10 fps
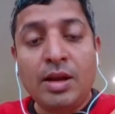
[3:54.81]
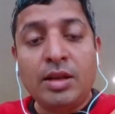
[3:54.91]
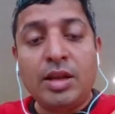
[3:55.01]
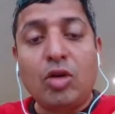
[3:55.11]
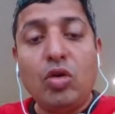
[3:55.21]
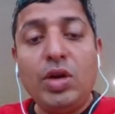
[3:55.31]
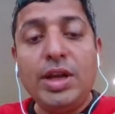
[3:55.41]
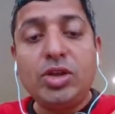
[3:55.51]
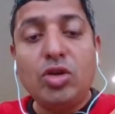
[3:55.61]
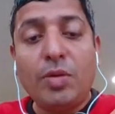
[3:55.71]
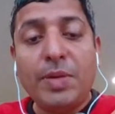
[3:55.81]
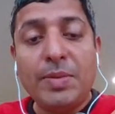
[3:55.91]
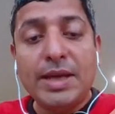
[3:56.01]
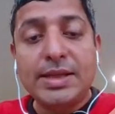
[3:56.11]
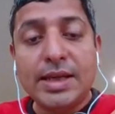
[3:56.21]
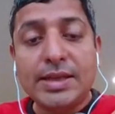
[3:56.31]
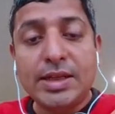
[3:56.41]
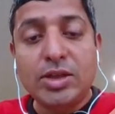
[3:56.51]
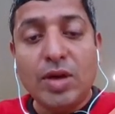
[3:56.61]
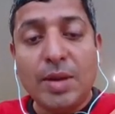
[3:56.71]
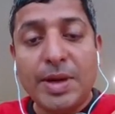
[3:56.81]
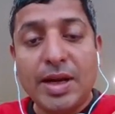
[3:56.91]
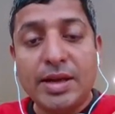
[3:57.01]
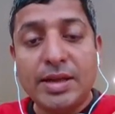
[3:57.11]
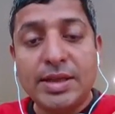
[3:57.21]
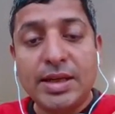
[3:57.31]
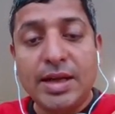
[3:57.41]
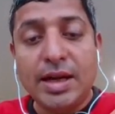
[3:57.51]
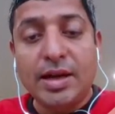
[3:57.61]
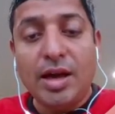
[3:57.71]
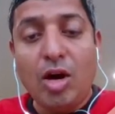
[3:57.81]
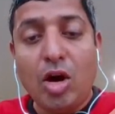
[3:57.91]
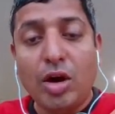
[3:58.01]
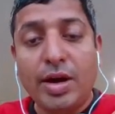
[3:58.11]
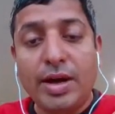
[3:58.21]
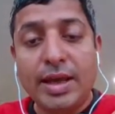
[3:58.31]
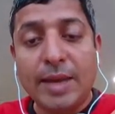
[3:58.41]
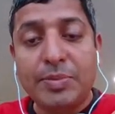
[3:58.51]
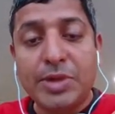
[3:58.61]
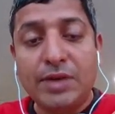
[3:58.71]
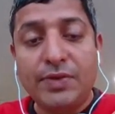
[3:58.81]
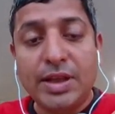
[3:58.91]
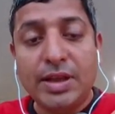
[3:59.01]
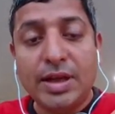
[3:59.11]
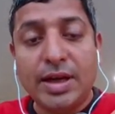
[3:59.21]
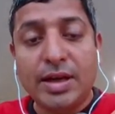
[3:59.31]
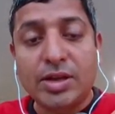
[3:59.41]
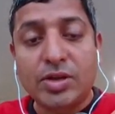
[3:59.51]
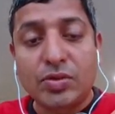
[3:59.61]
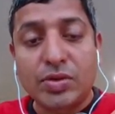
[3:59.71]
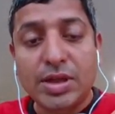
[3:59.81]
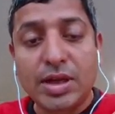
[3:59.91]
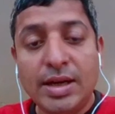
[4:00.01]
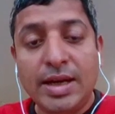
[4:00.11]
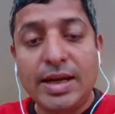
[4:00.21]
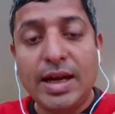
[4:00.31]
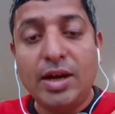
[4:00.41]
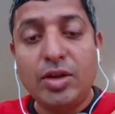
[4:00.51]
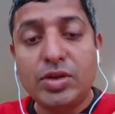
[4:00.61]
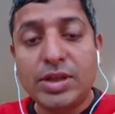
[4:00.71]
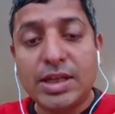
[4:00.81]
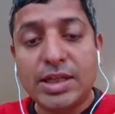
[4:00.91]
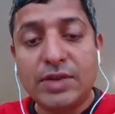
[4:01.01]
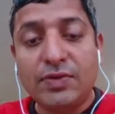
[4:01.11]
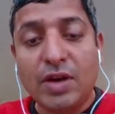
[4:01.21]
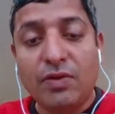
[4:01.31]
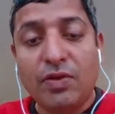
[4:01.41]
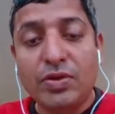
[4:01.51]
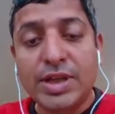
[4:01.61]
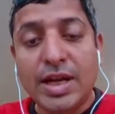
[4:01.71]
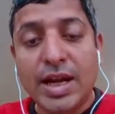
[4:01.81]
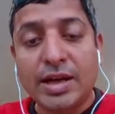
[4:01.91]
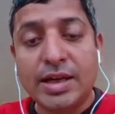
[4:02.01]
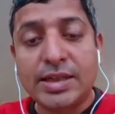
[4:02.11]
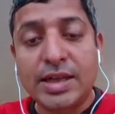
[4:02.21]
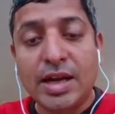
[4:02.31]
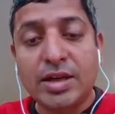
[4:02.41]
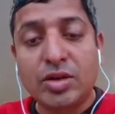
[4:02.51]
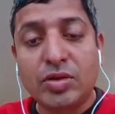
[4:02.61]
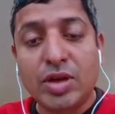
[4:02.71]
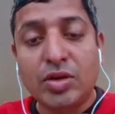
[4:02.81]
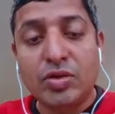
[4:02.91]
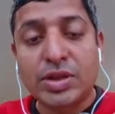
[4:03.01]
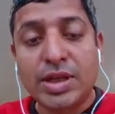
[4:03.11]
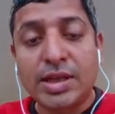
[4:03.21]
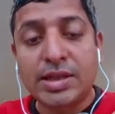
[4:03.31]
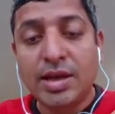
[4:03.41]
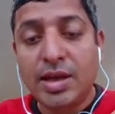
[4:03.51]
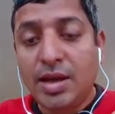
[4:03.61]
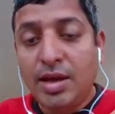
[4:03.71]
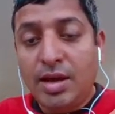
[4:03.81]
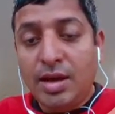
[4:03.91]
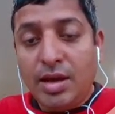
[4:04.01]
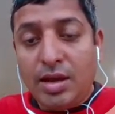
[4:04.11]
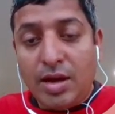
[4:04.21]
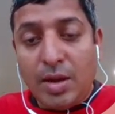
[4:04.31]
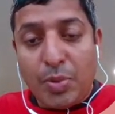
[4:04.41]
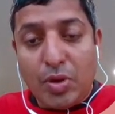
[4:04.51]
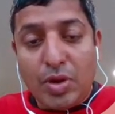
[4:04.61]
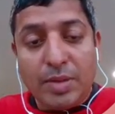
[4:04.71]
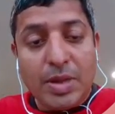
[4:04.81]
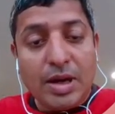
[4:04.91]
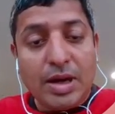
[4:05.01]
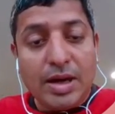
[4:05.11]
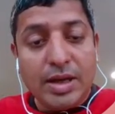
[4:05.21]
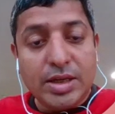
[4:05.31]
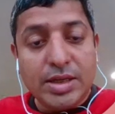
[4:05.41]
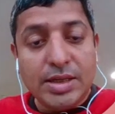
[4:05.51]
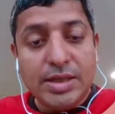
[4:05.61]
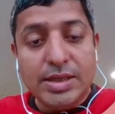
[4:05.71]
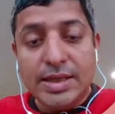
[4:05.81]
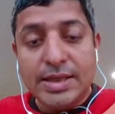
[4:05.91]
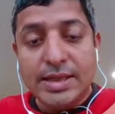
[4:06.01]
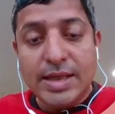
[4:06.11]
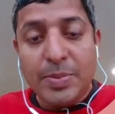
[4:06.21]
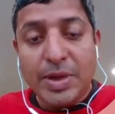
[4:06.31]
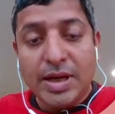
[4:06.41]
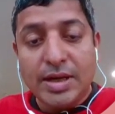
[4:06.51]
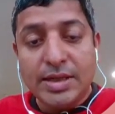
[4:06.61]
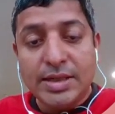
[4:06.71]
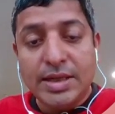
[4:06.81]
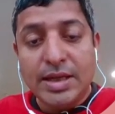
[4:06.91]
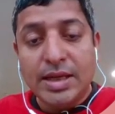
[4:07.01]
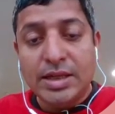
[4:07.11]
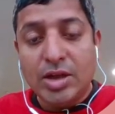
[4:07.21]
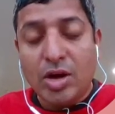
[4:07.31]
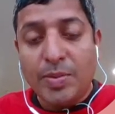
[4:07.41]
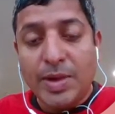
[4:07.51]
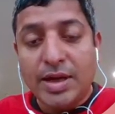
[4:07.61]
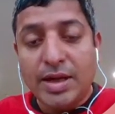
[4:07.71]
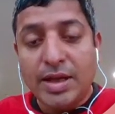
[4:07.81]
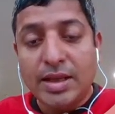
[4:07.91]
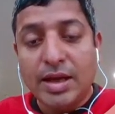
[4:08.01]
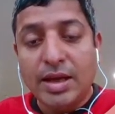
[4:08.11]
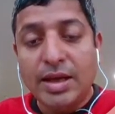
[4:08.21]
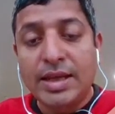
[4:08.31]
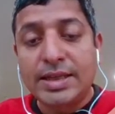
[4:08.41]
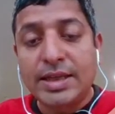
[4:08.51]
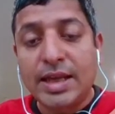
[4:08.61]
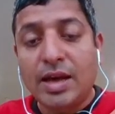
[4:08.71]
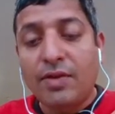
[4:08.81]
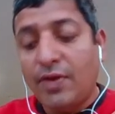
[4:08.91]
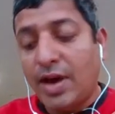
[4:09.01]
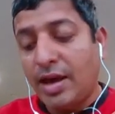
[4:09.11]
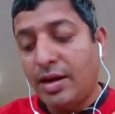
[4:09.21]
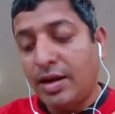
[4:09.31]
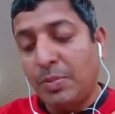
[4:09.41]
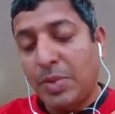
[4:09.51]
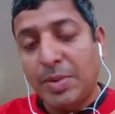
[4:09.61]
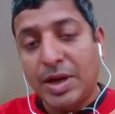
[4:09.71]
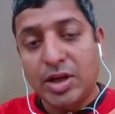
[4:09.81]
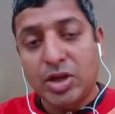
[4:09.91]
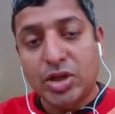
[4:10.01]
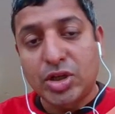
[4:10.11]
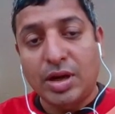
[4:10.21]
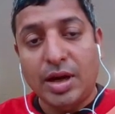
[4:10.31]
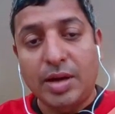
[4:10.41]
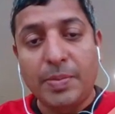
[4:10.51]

The goal is to optimize access to hepatitis C data already captured within the data source. Detailed use cases, workflows, and actors related to the use case reportable conditions such as hepatitis C is documented in the ECR FHIR implementation guide.